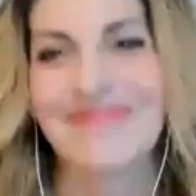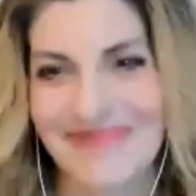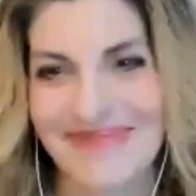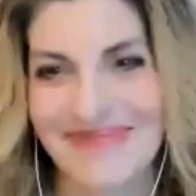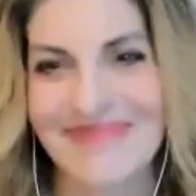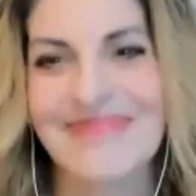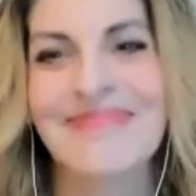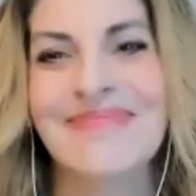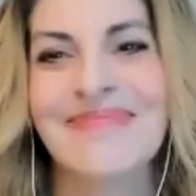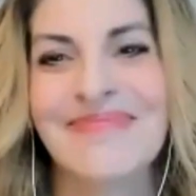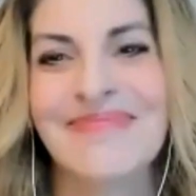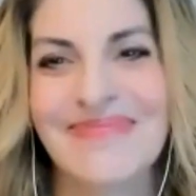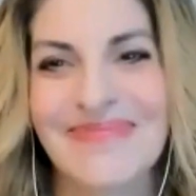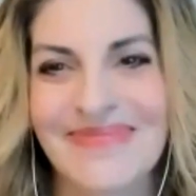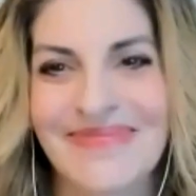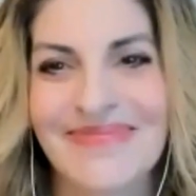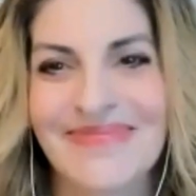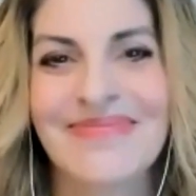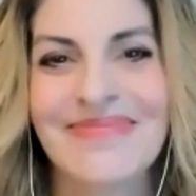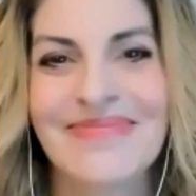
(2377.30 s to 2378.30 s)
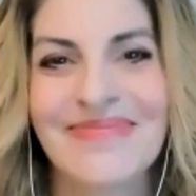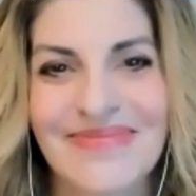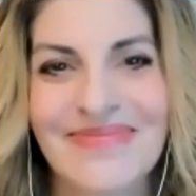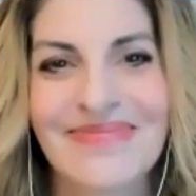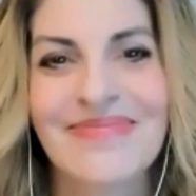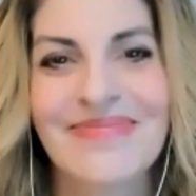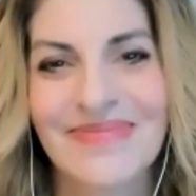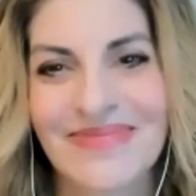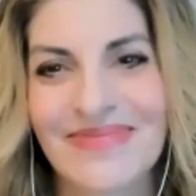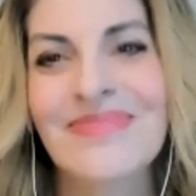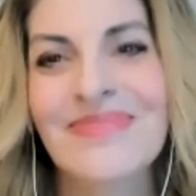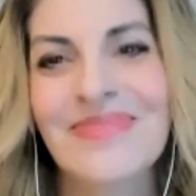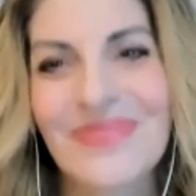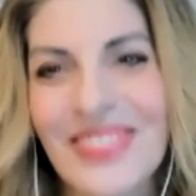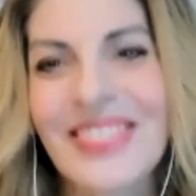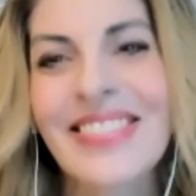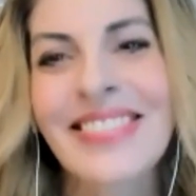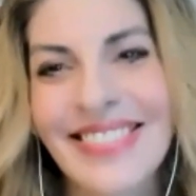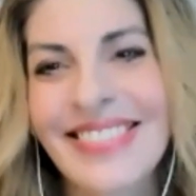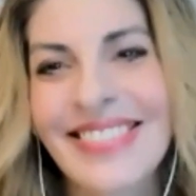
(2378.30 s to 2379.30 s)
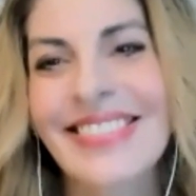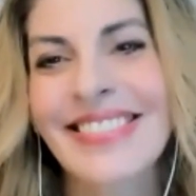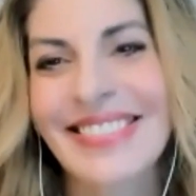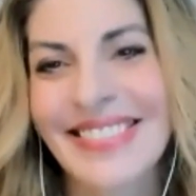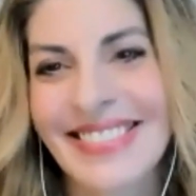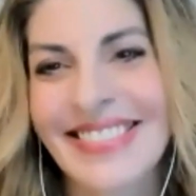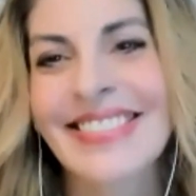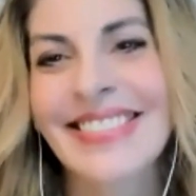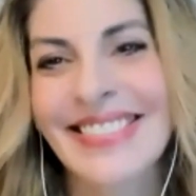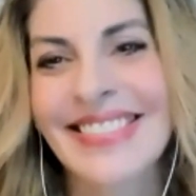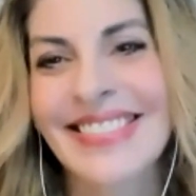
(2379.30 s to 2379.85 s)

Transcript: So I think AI is going to be the big buzzword here.